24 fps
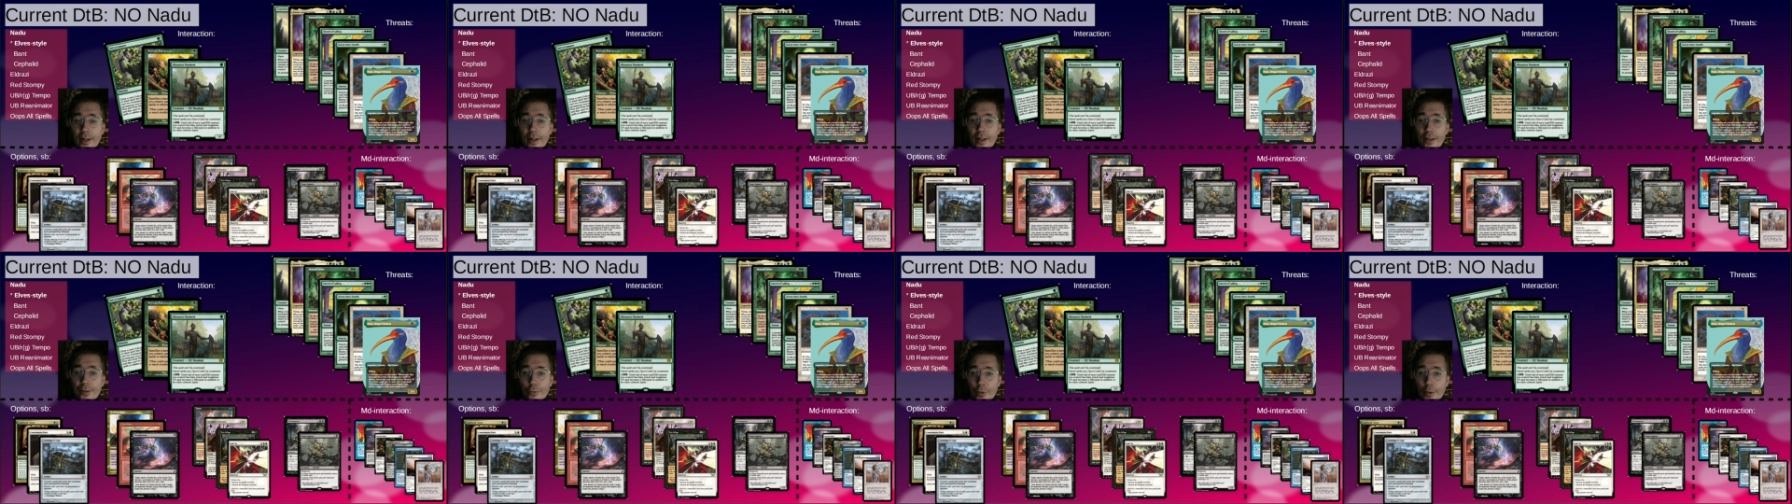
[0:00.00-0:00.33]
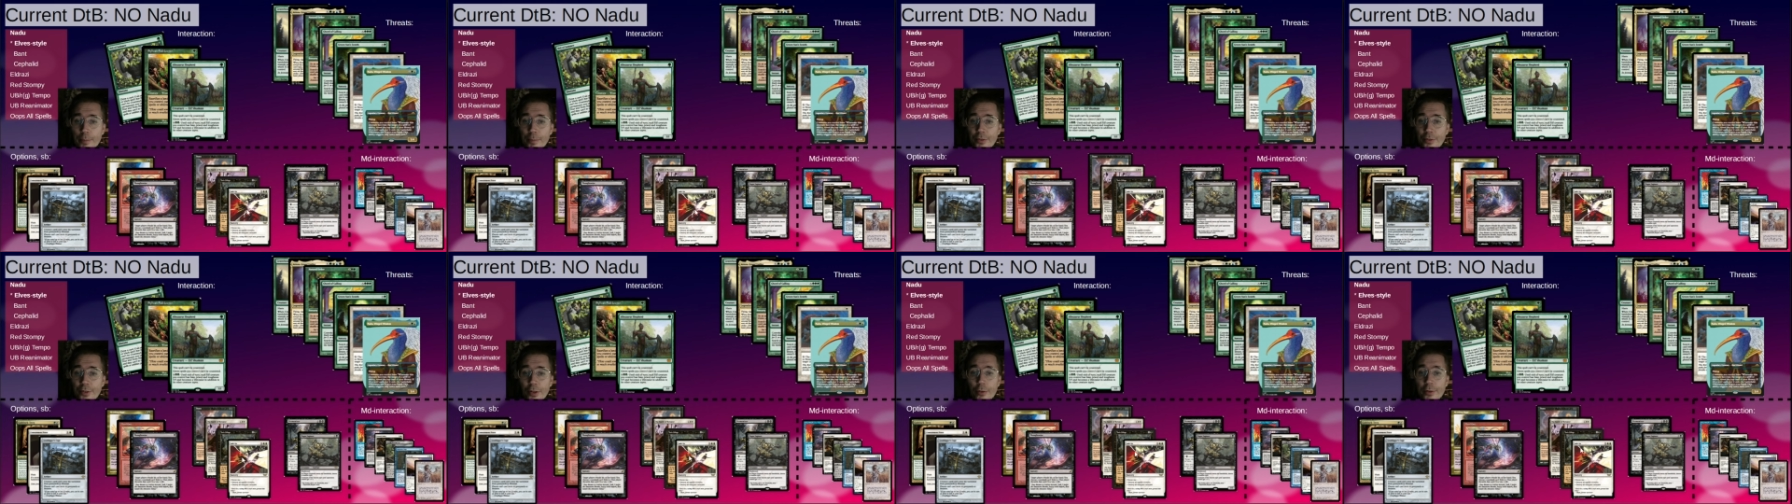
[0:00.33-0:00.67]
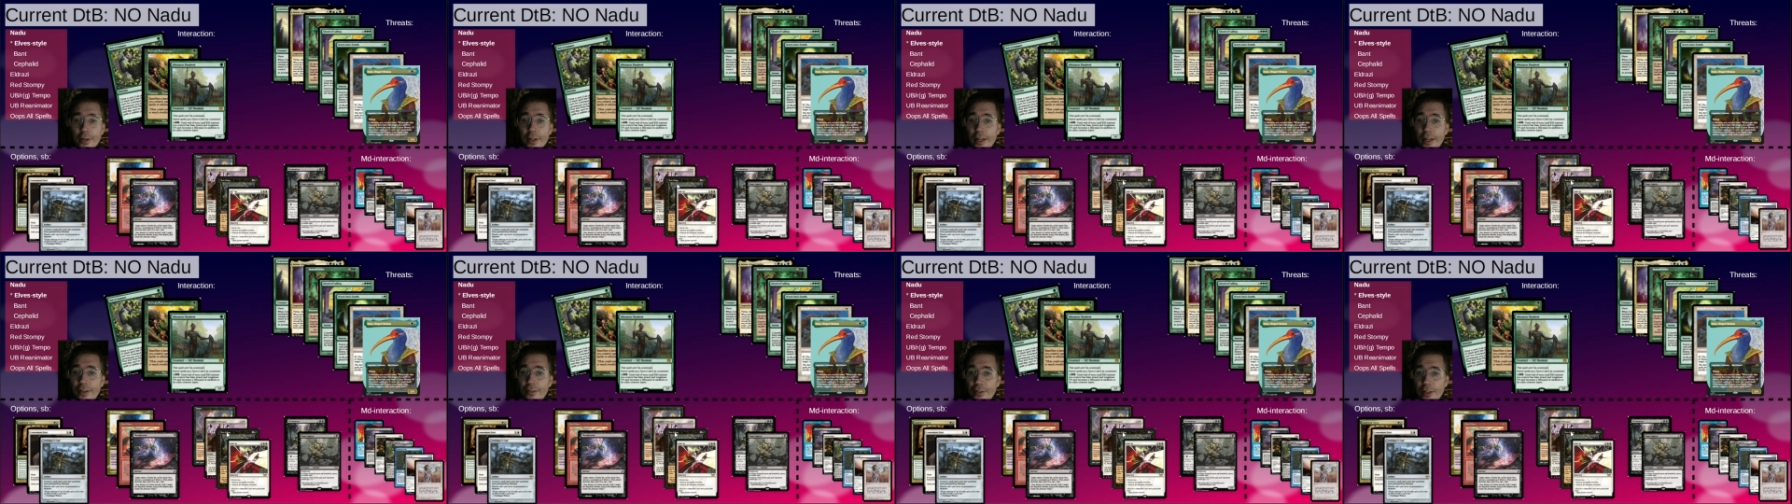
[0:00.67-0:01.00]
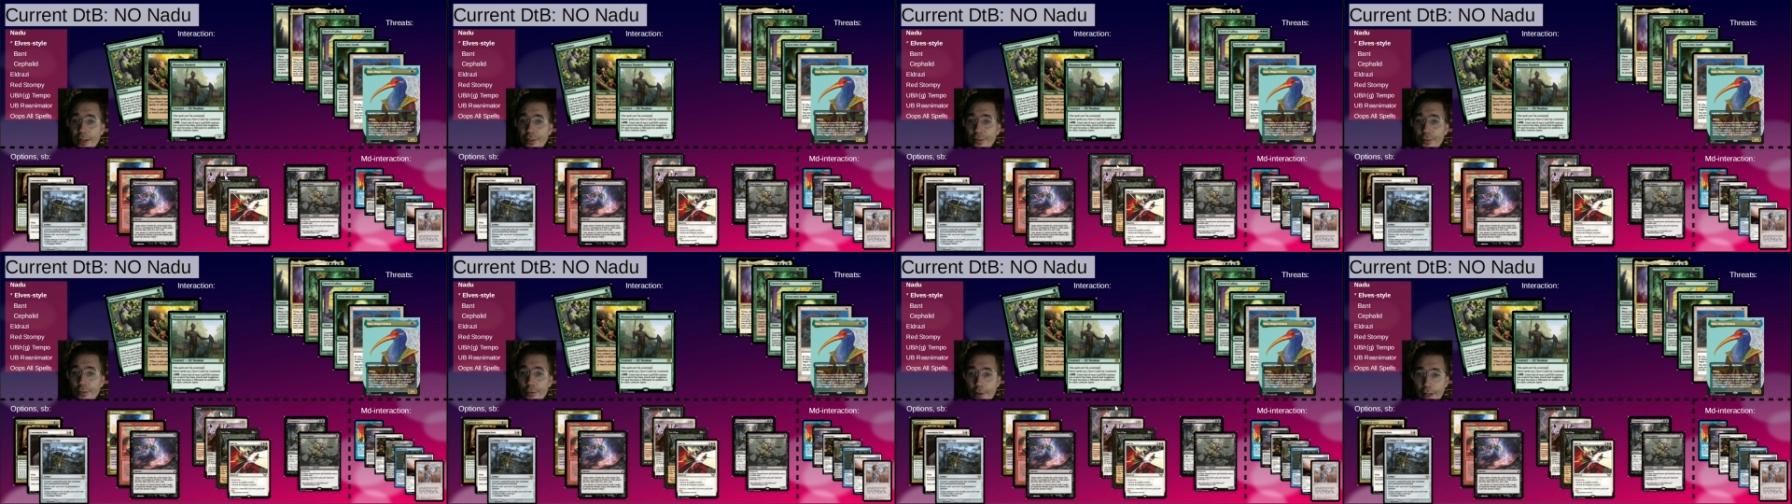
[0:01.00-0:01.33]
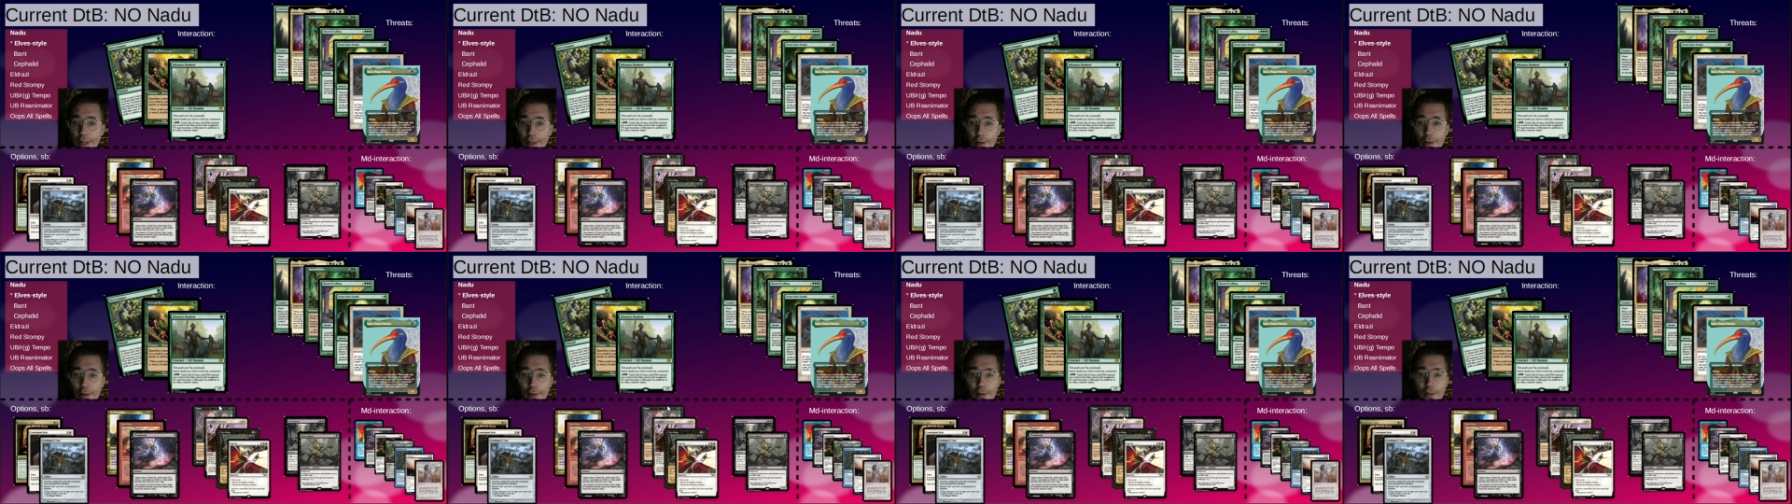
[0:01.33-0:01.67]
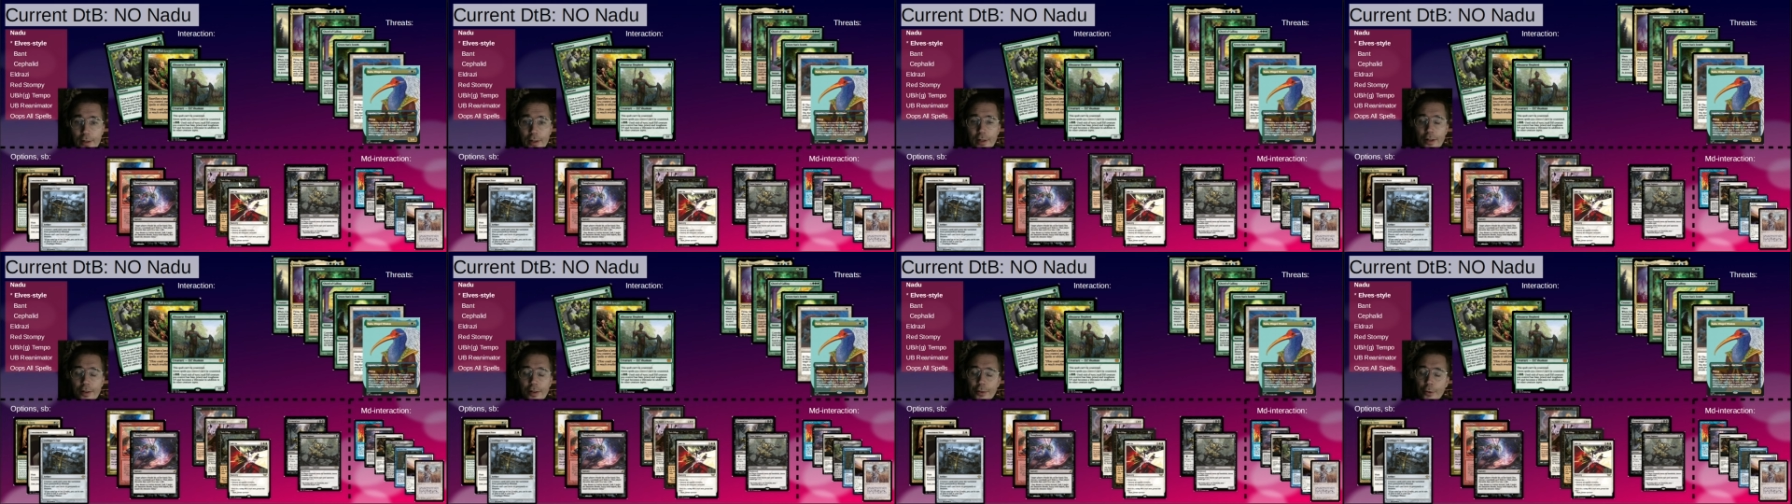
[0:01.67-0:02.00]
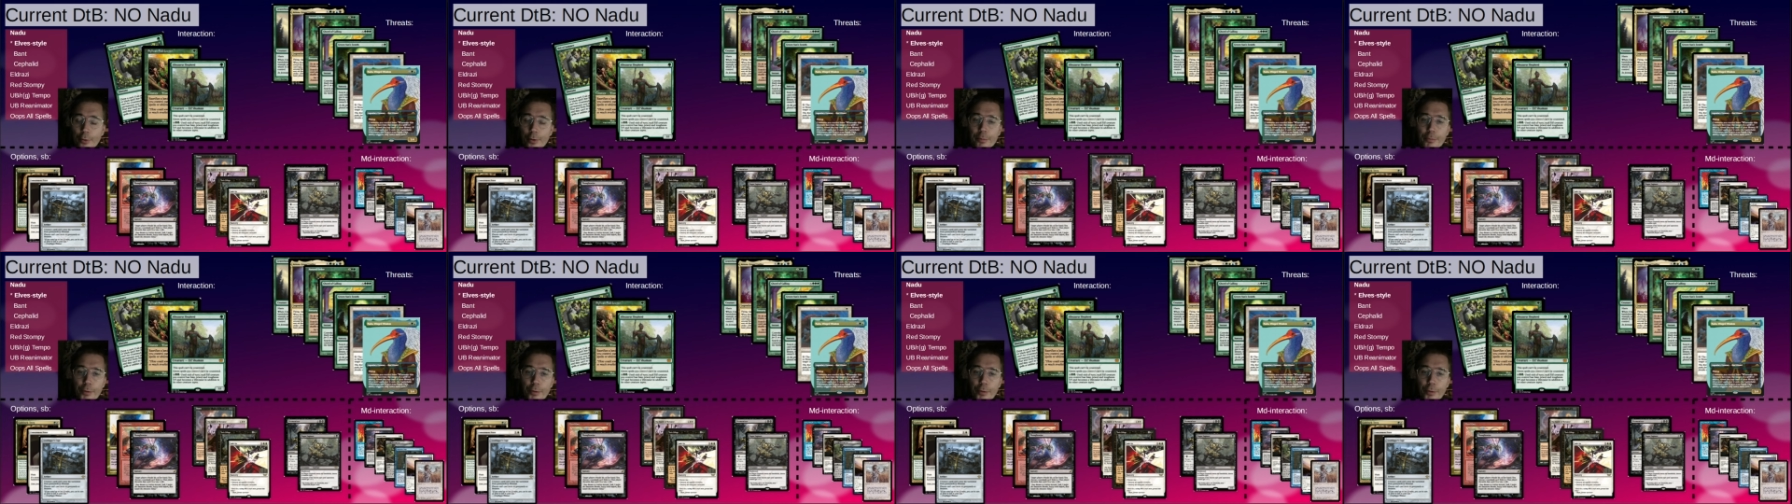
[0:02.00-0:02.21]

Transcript: Sweepers are good against Gaea's Cradle. The only